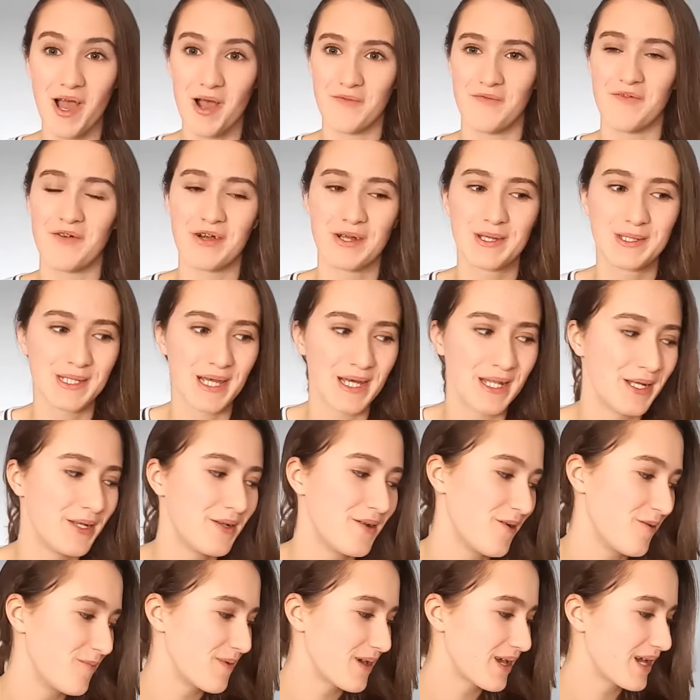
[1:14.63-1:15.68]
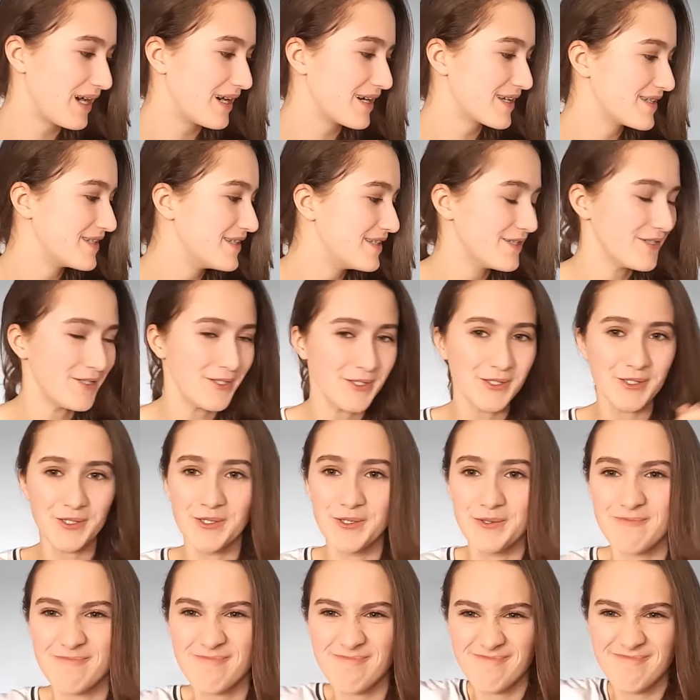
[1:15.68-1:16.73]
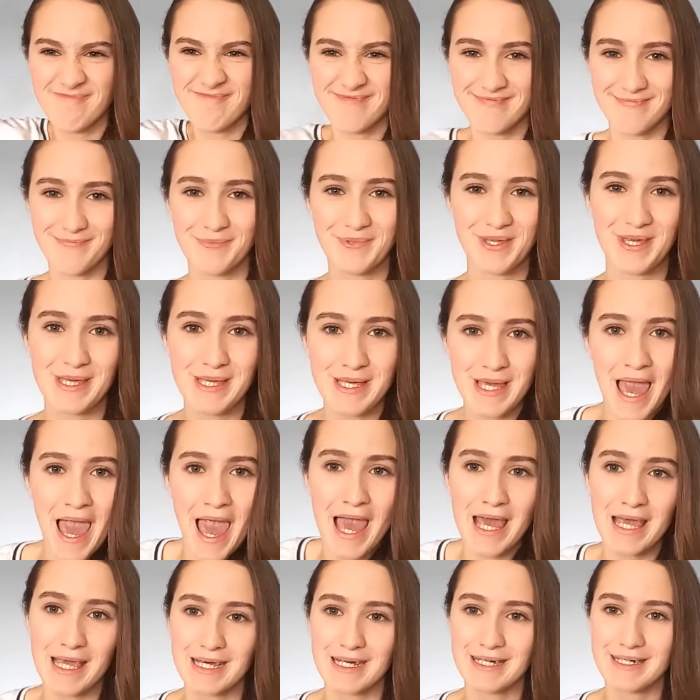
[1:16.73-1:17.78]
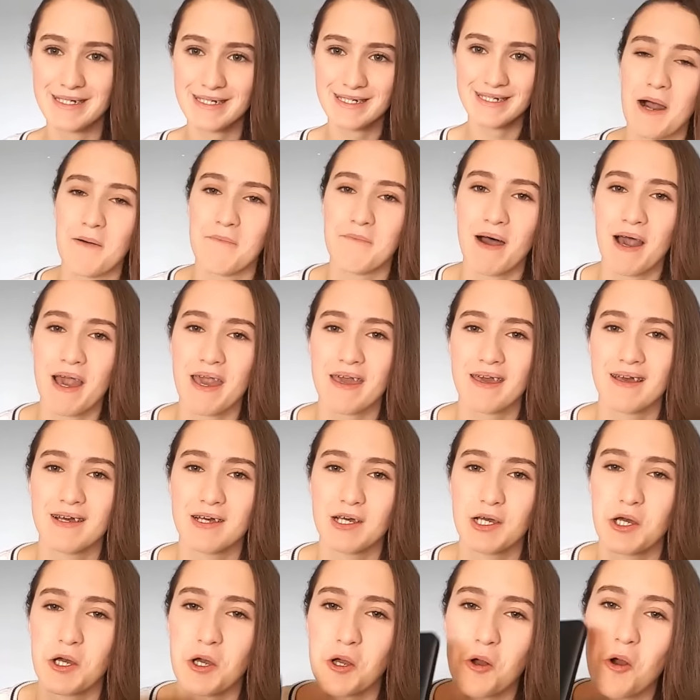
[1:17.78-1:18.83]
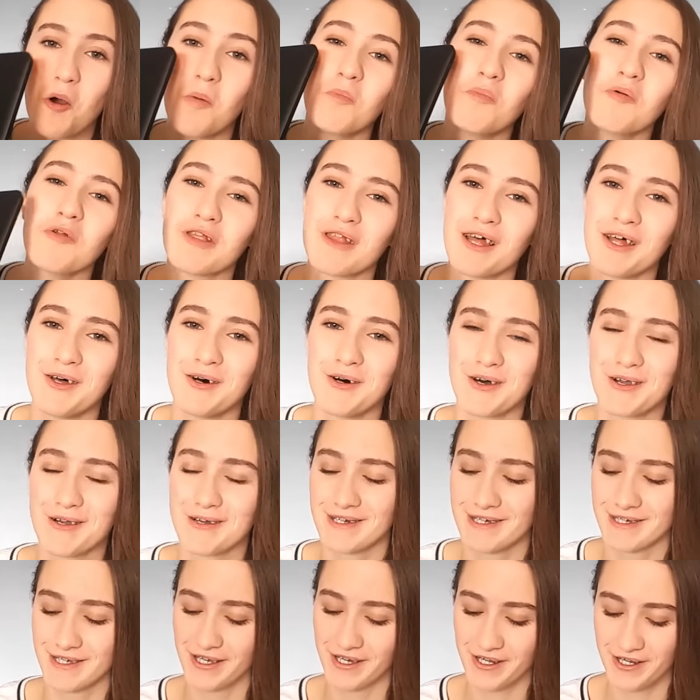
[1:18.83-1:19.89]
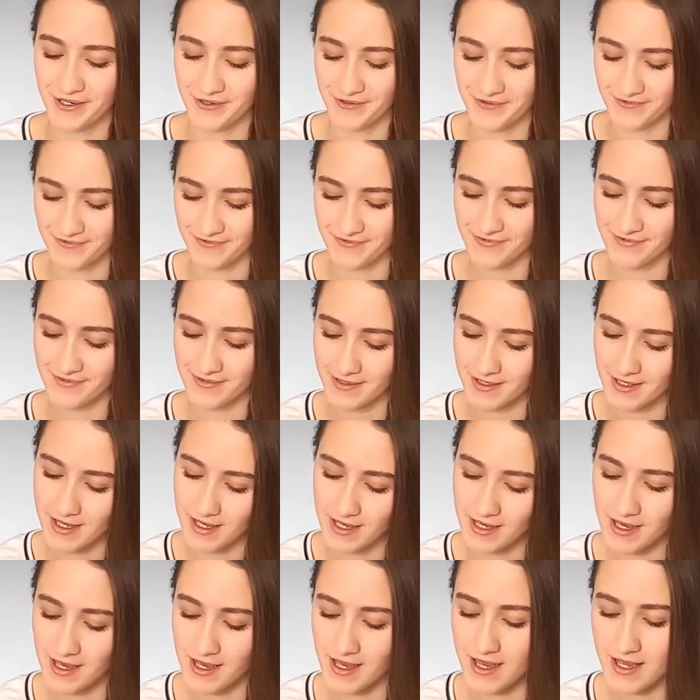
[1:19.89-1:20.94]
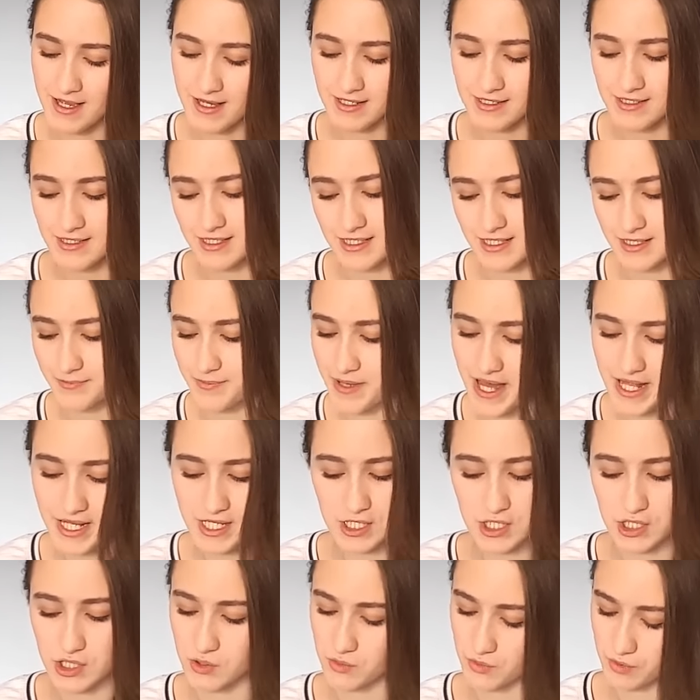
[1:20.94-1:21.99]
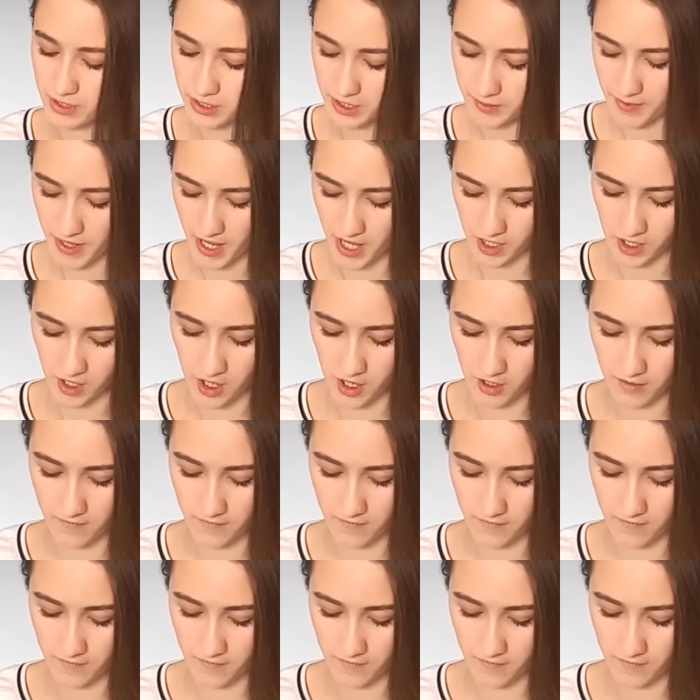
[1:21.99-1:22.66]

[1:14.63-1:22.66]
I'm very excited, oh my god. Yay! Got my computador, you know. Spanish is really very good.